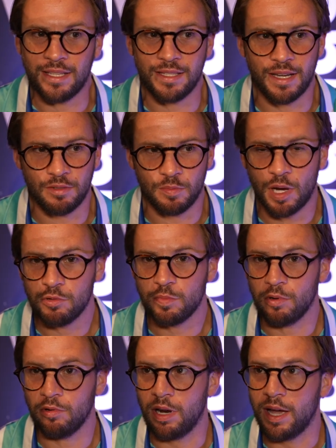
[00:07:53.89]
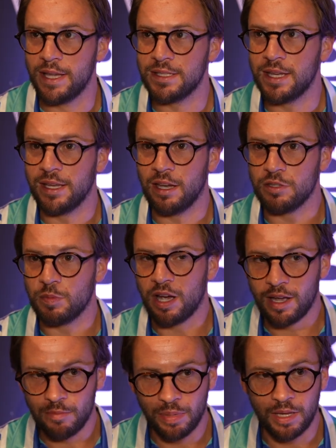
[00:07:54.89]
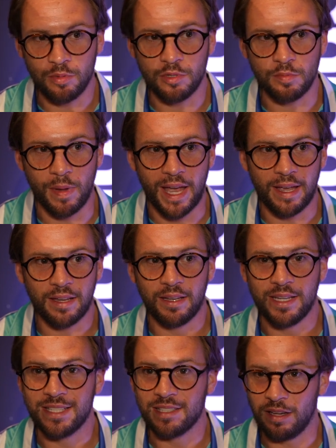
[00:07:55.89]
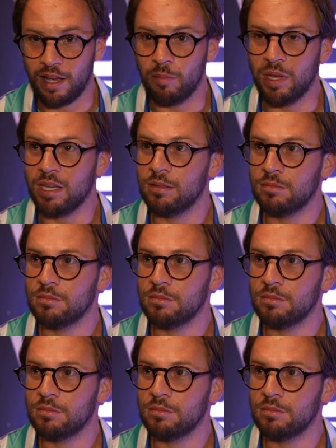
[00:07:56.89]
He tells multiple lies, he goes behind people's back, and he's slimy.